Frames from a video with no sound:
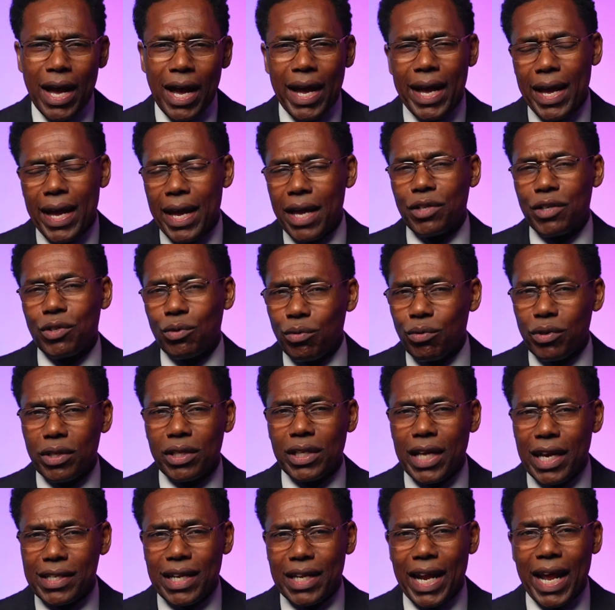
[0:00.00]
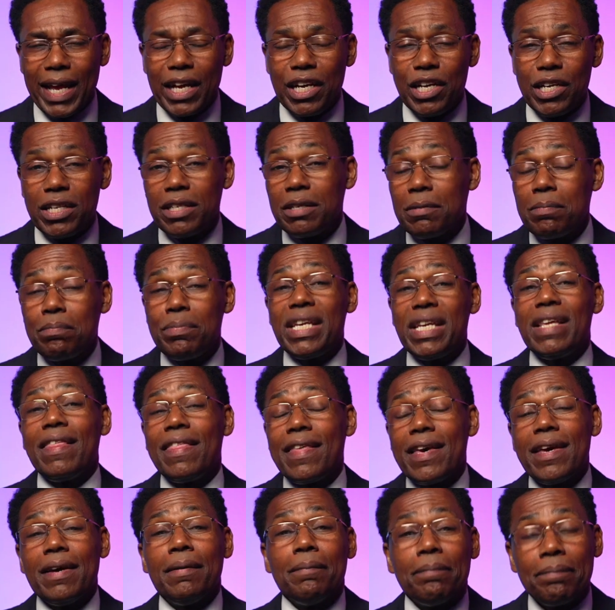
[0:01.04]
I had to realize that I couldn't be
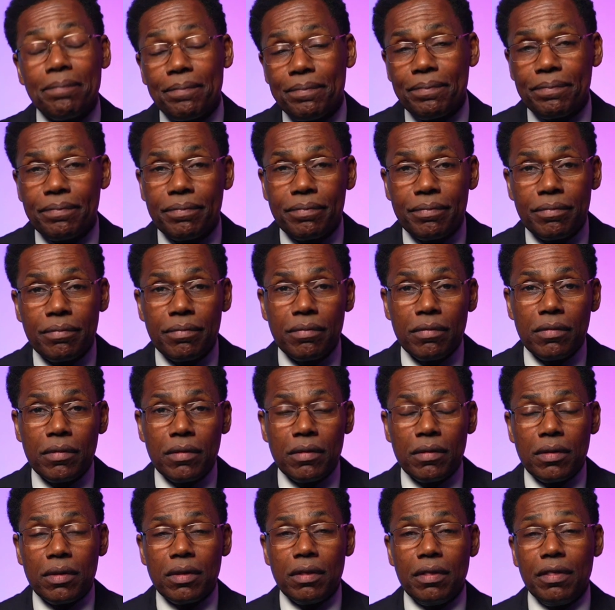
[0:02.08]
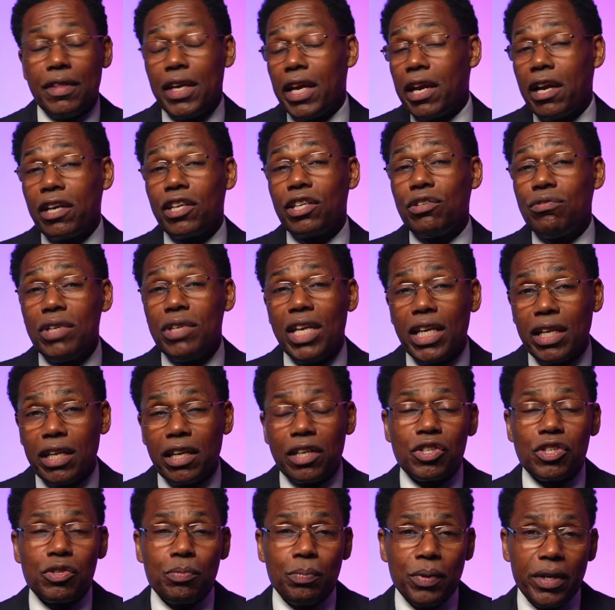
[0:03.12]
them. Their unique
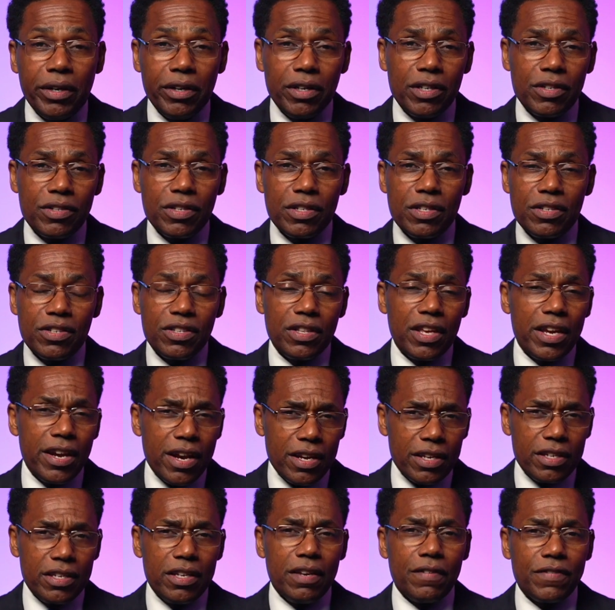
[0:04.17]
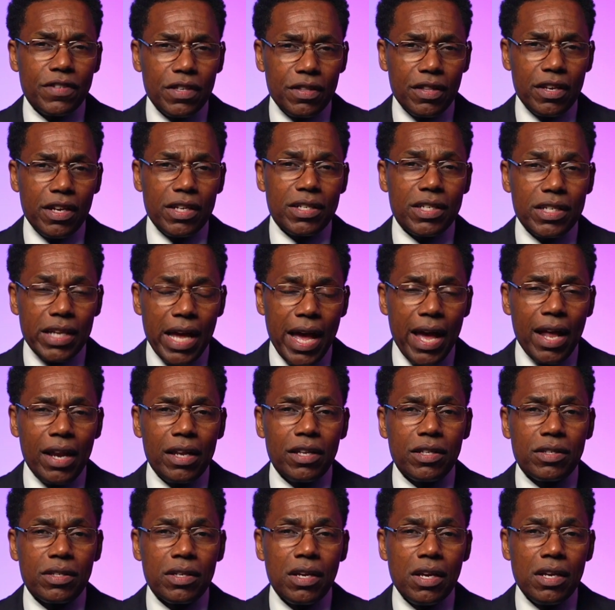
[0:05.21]
experiences, their gifts and their
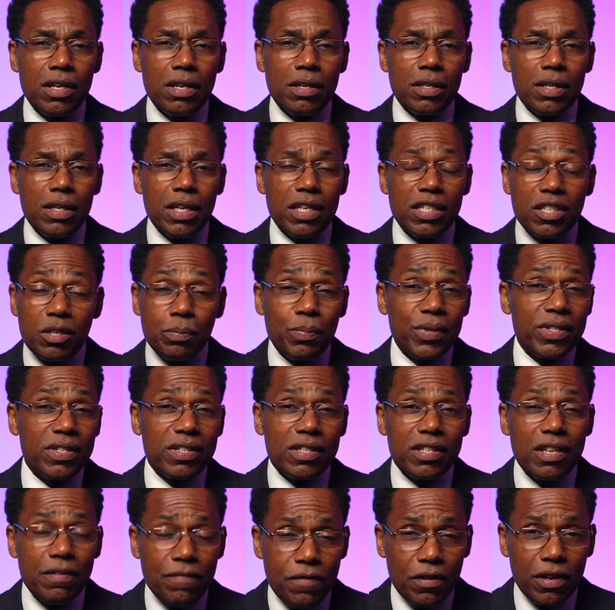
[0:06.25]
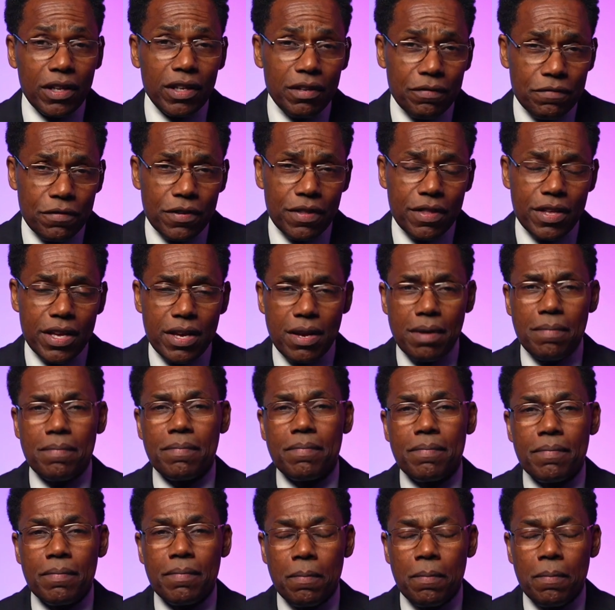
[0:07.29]
talents is specifically for them.